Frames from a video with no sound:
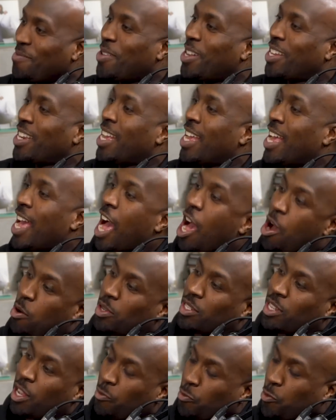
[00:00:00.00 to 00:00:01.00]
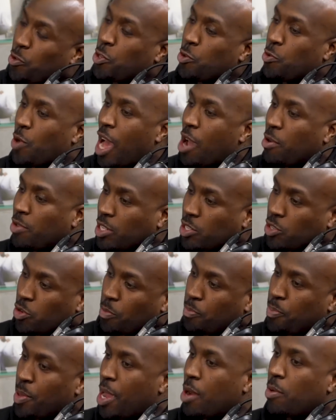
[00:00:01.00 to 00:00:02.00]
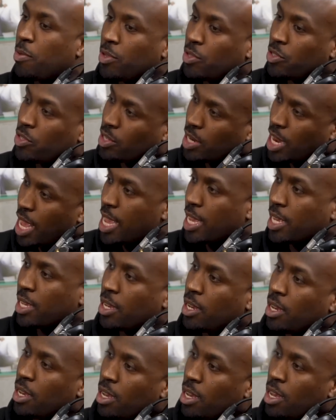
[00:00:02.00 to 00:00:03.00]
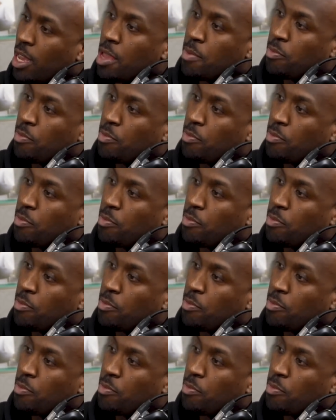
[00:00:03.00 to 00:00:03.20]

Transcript: But like, exactly. how was that for you? How did your parents like uh,